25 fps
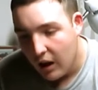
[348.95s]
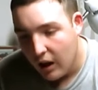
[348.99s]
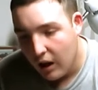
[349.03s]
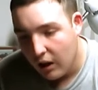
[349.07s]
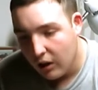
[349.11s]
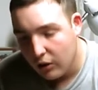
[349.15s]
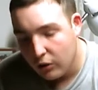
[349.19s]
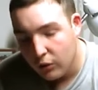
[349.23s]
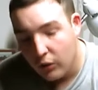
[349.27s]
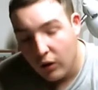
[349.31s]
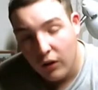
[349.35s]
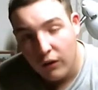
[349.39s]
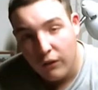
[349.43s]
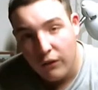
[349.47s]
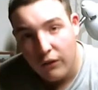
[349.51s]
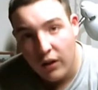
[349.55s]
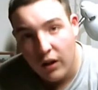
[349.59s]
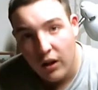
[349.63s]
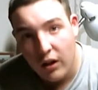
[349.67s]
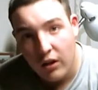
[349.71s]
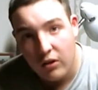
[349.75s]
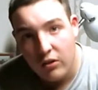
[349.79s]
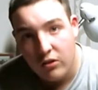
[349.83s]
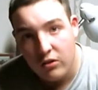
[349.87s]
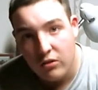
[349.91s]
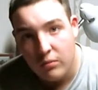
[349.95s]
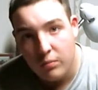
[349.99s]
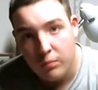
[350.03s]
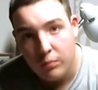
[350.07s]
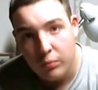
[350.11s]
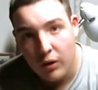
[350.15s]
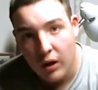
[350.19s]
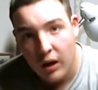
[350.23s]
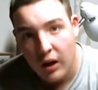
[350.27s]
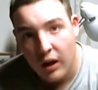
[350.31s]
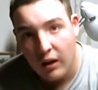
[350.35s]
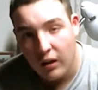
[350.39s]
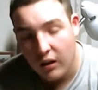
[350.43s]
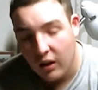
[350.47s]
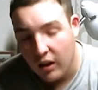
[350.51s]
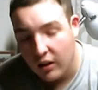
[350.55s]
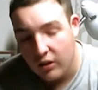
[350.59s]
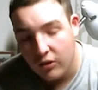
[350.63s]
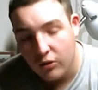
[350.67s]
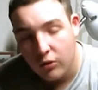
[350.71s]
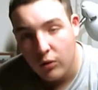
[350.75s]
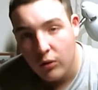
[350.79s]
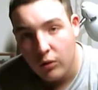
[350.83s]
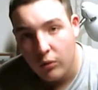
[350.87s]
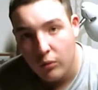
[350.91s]
Other railfanners probably
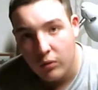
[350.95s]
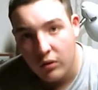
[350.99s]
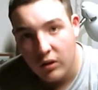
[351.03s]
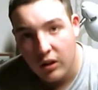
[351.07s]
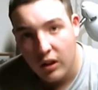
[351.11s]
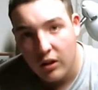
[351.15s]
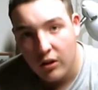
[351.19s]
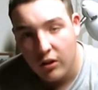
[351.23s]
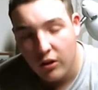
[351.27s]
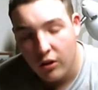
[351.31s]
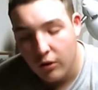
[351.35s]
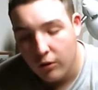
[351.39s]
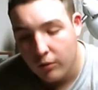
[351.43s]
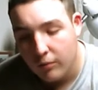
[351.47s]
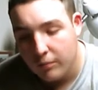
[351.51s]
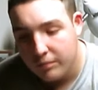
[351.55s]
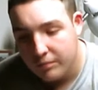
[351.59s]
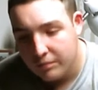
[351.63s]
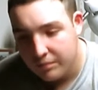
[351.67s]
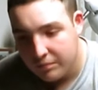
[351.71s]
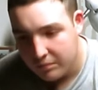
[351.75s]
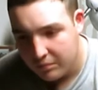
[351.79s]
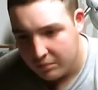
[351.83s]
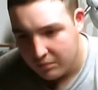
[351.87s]
like doing what they do.